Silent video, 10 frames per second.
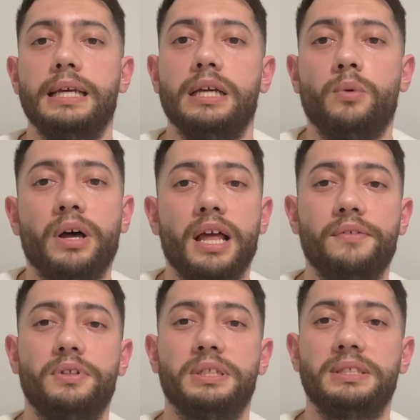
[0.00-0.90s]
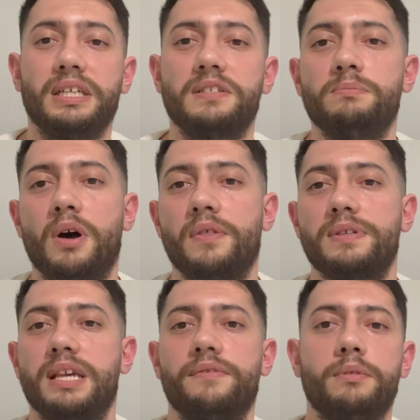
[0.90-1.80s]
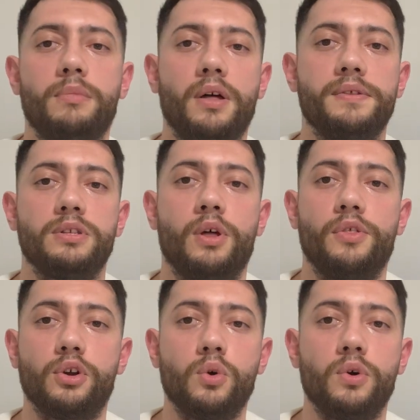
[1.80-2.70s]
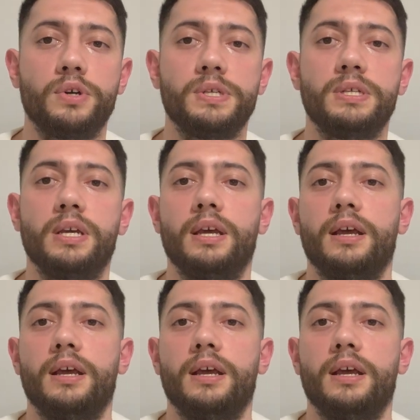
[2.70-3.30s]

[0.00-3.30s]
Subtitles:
well, after 6 months, 7 months on the course